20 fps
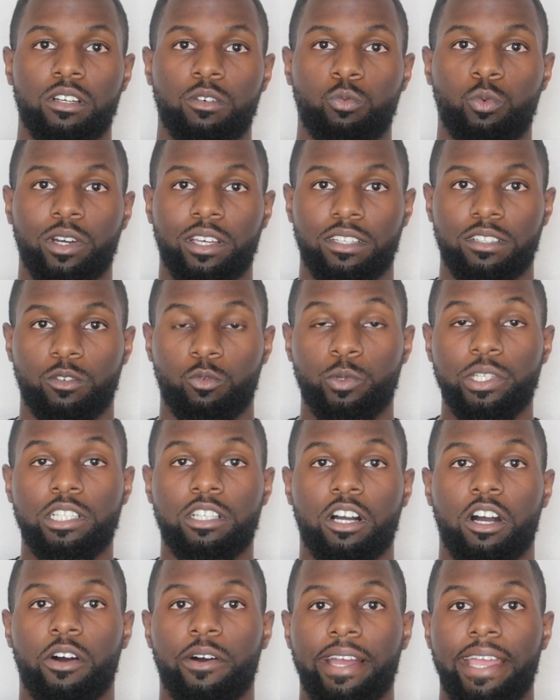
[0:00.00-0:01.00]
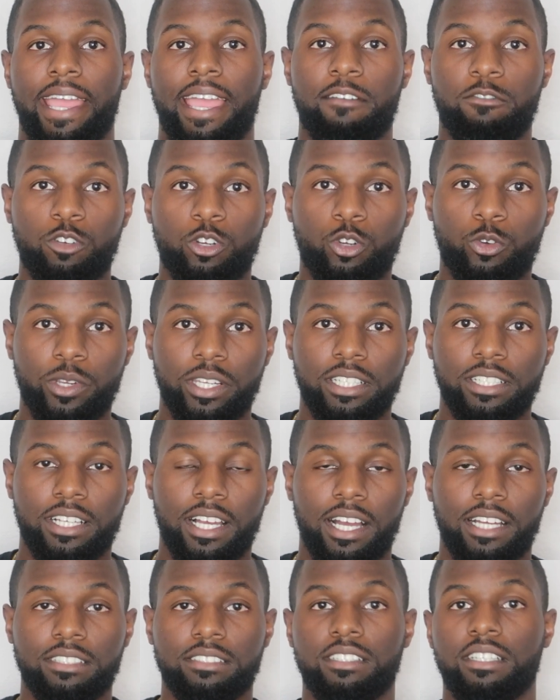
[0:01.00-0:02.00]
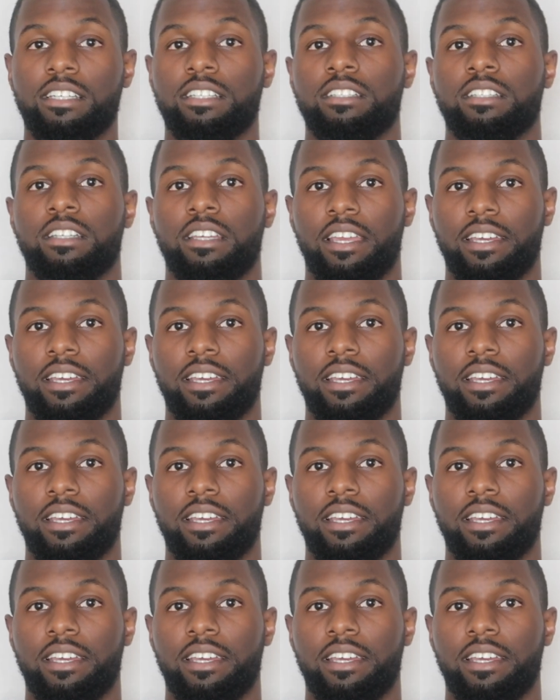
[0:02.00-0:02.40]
what we call evergreen content.